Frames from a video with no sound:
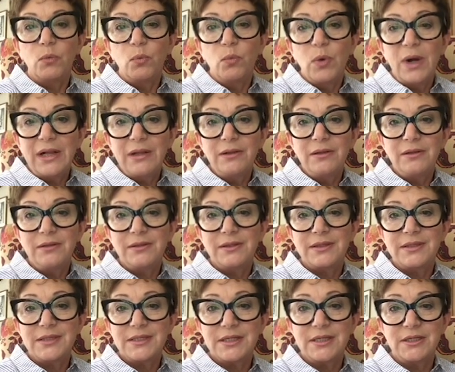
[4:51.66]

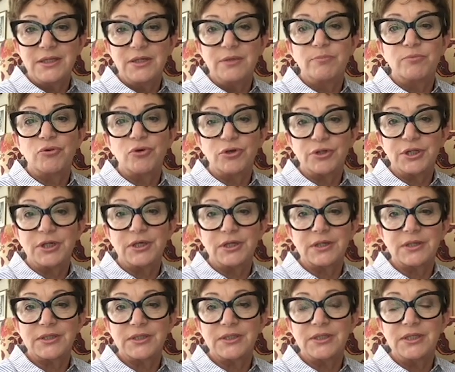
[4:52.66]
Well-considered
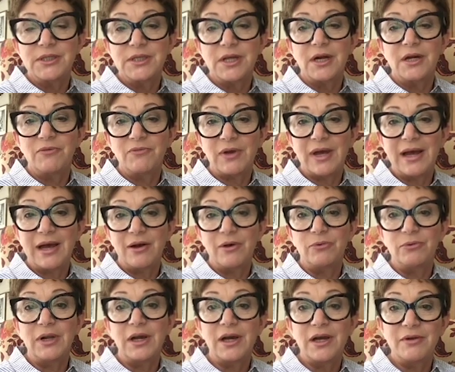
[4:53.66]
products designed for how
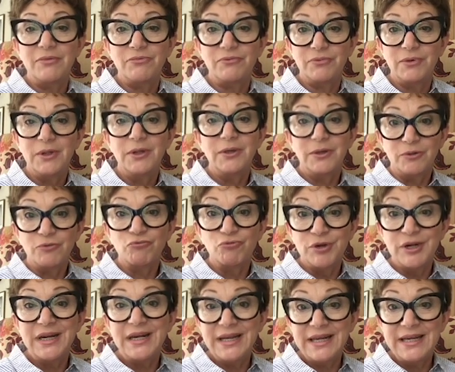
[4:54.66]
life
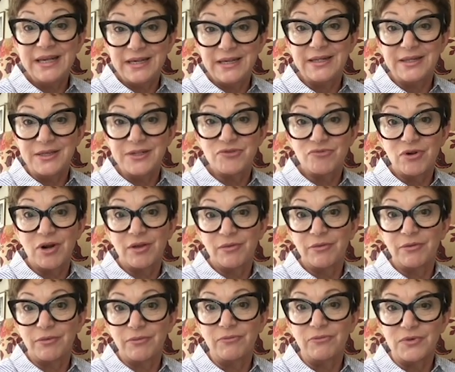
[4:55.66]
really is rather
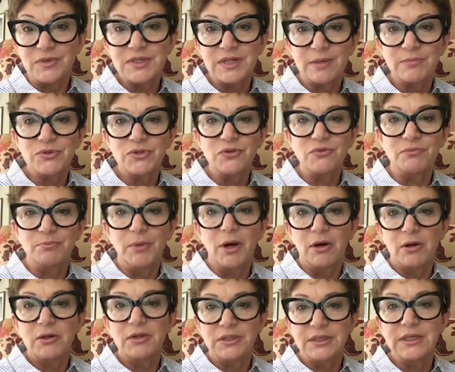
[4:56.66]
than for some sort of
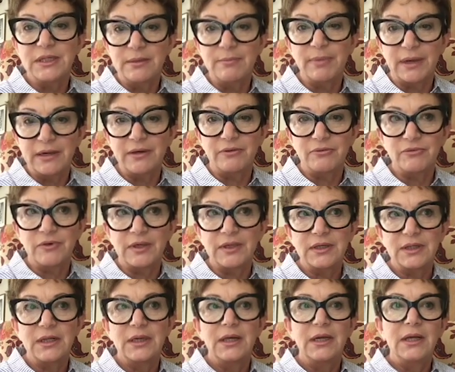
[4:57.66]
marketing benefit